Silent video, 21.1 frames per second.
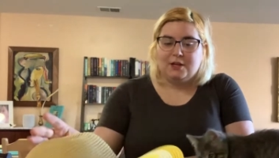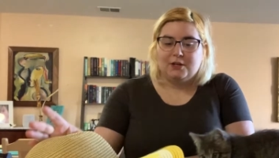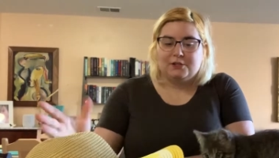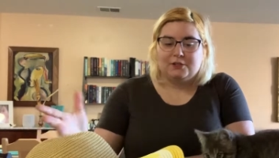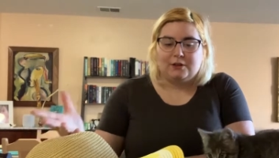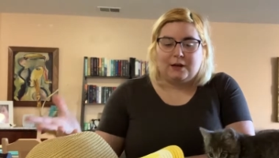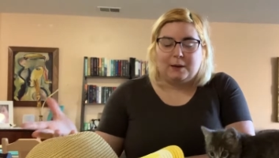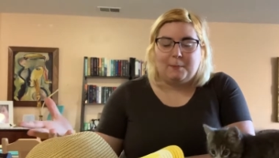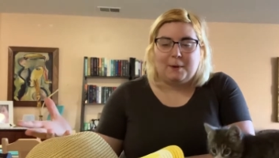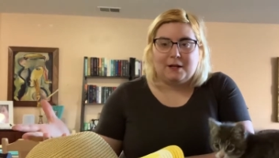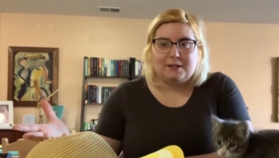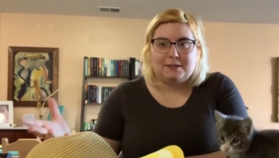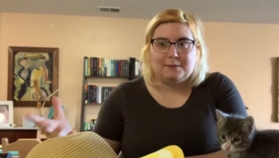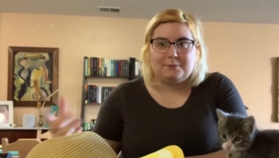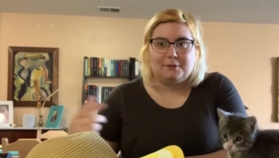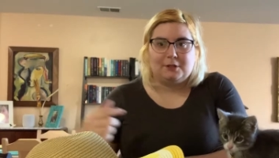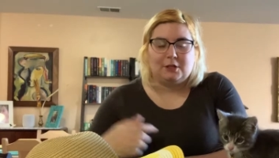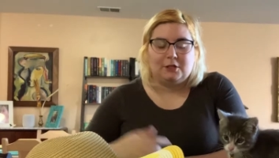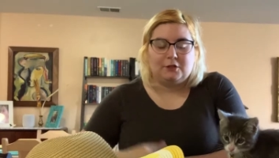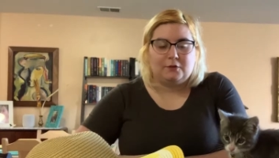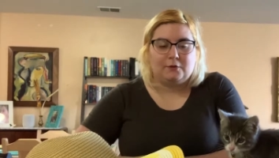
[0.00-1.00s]
So I bought some
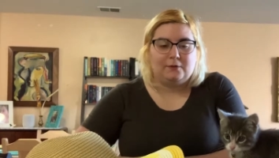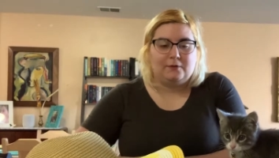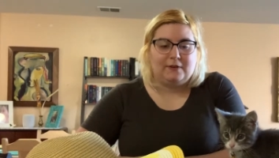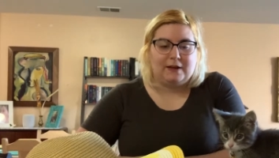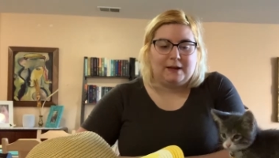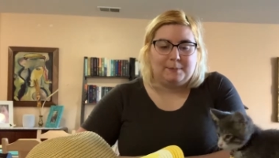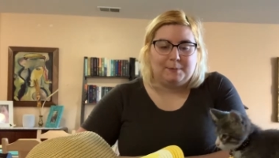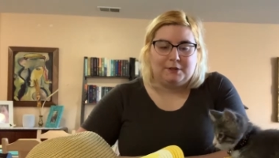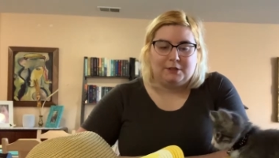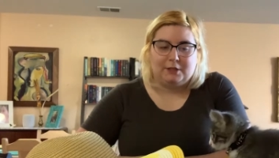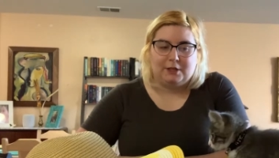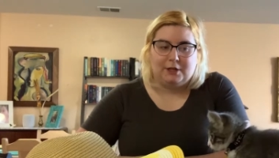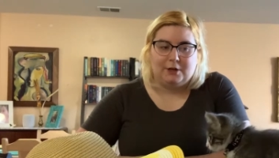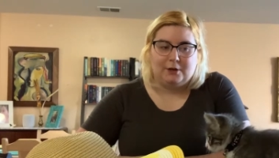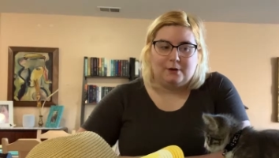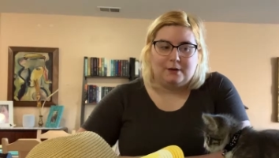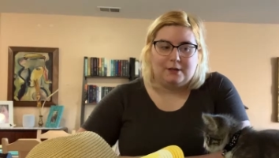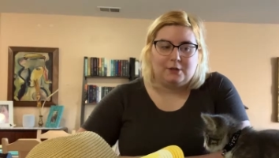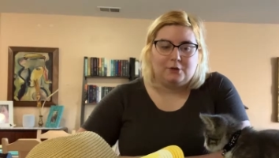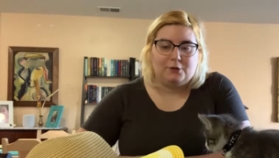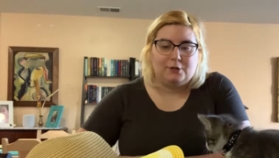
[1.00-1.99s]
clothes from Five
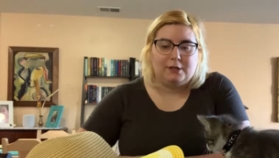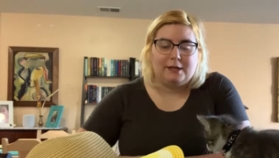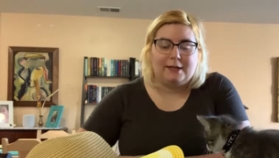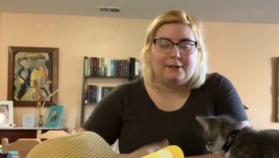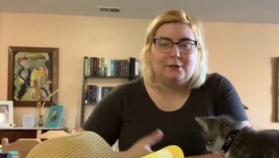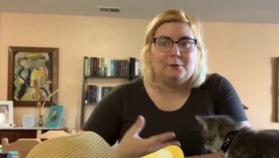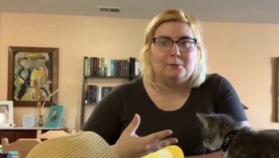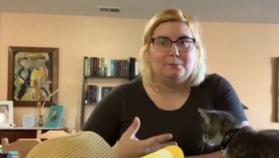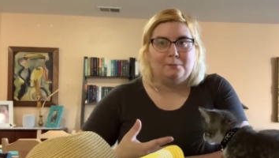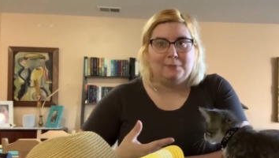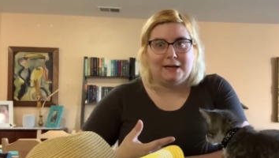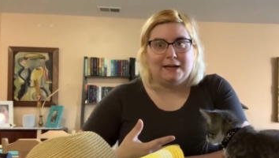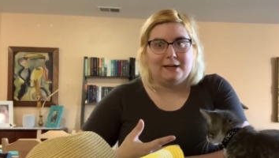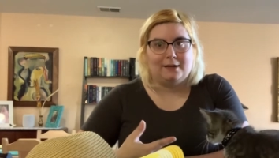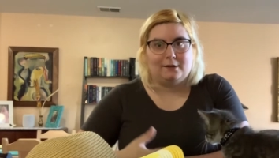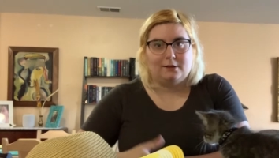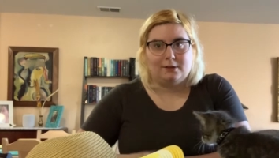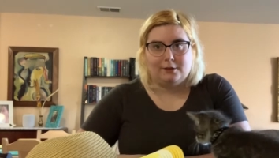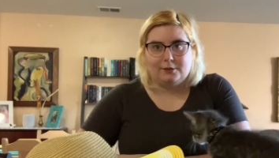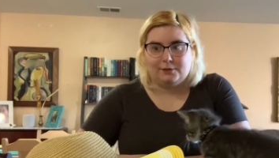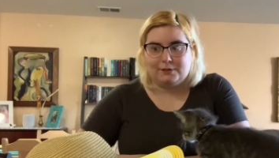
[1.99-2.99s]
Below. Usually I don't buy
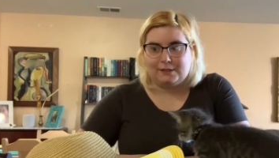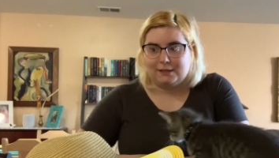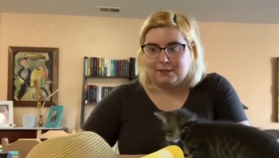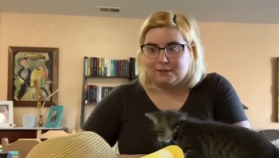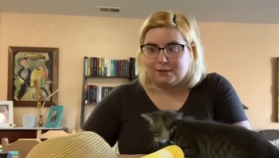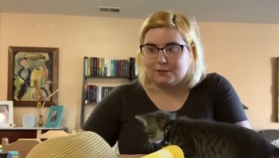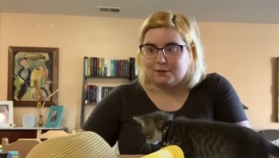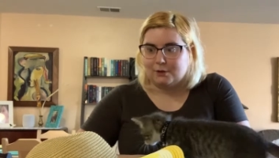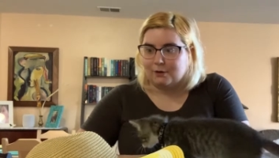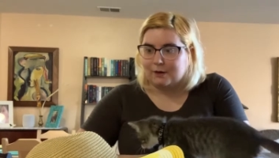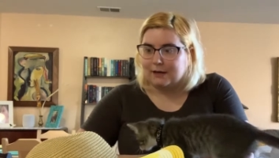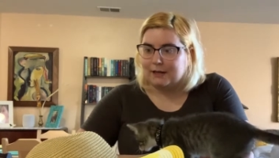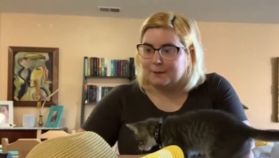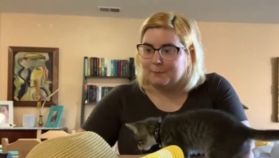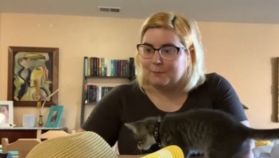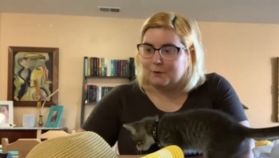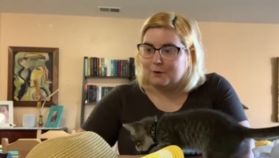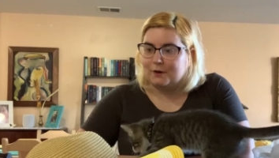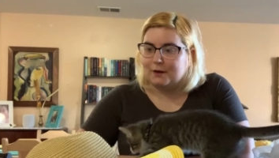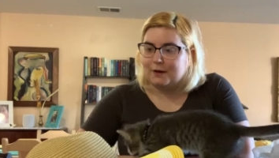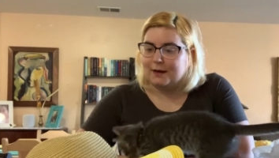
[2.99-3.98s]
clothes at the store
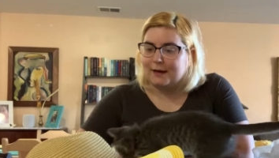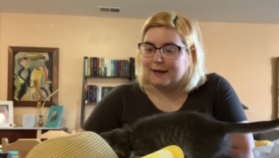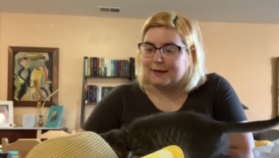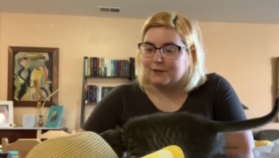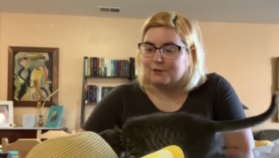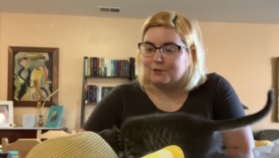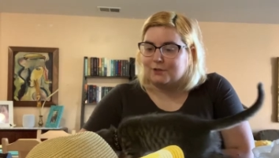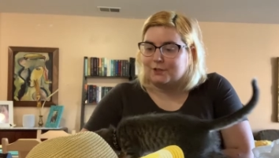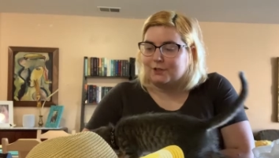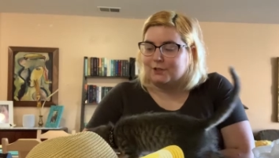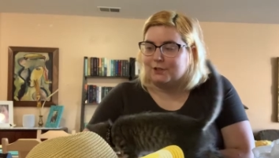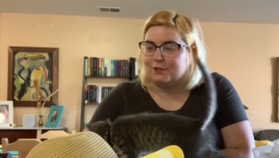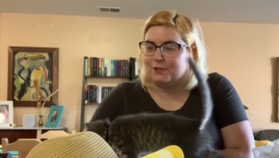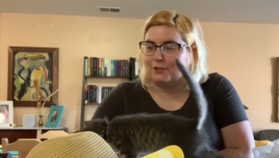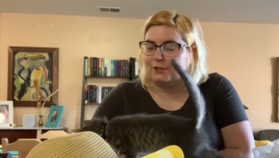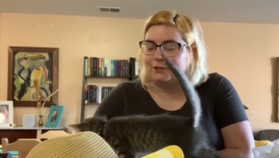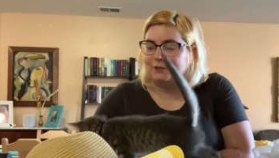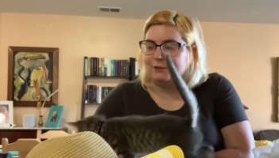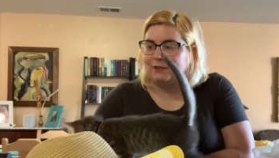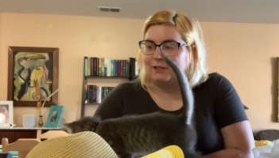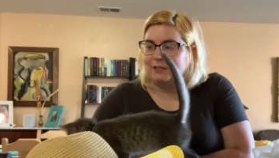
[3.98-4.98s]
anymore. I usually
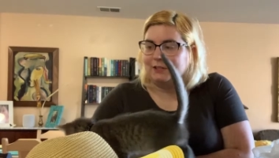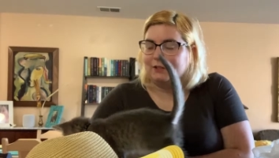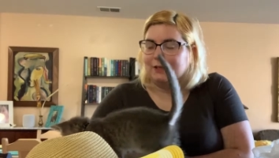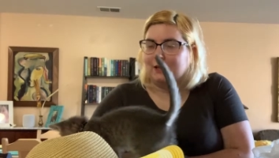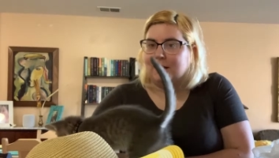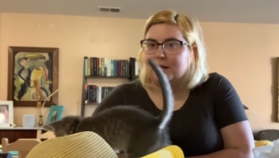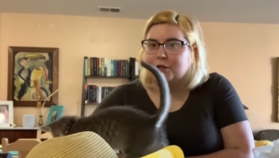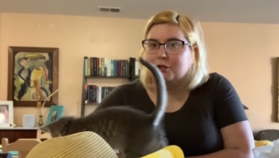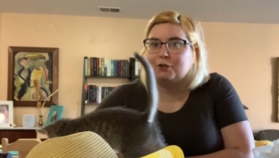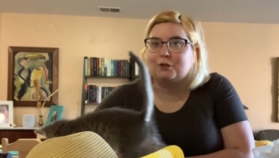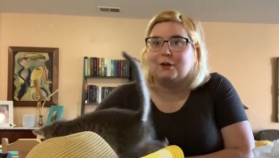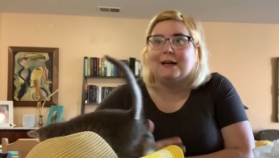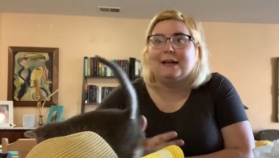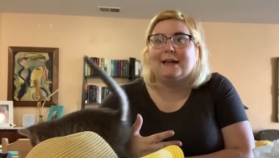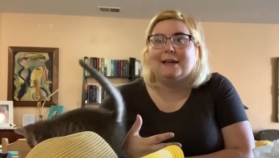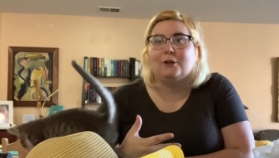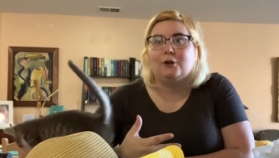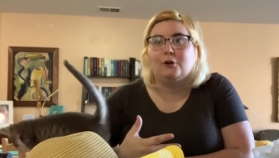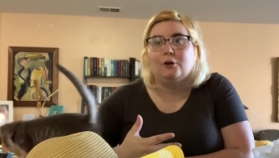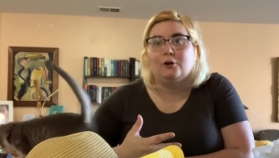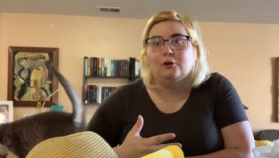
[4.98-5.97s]
just do these uh, try
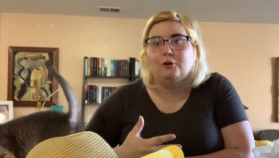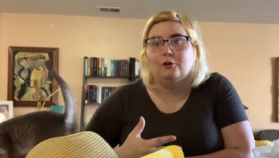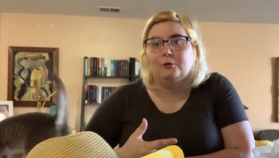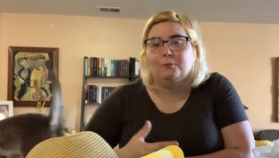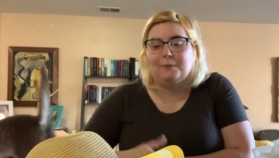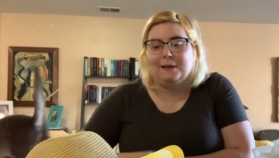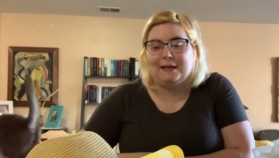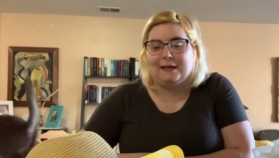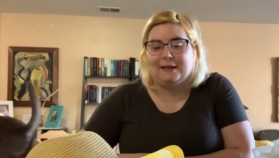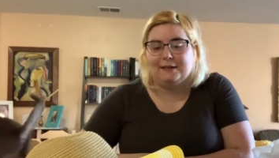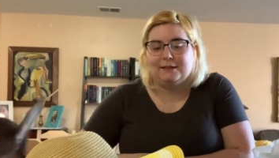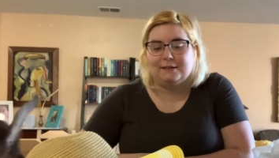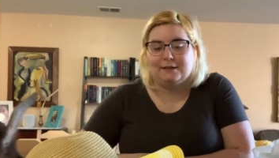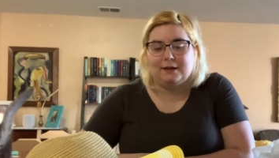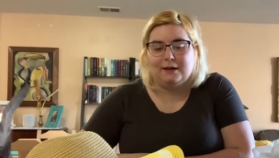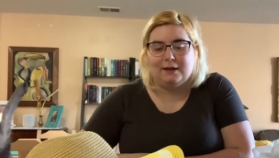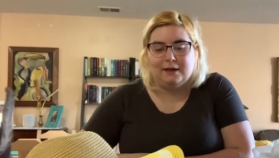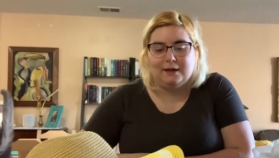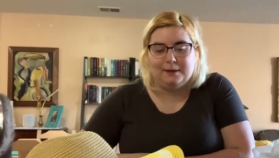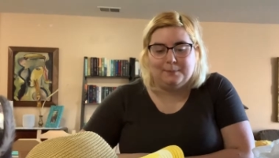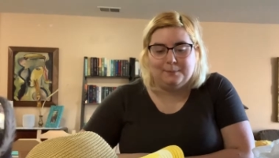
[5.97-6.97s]
at home and
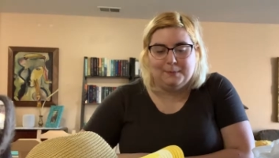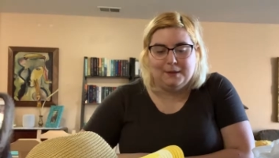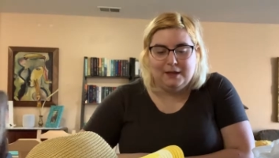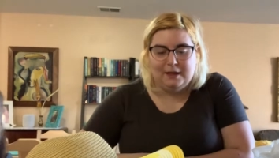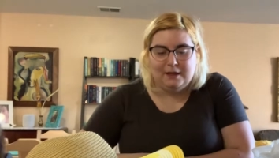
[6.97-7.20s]
um,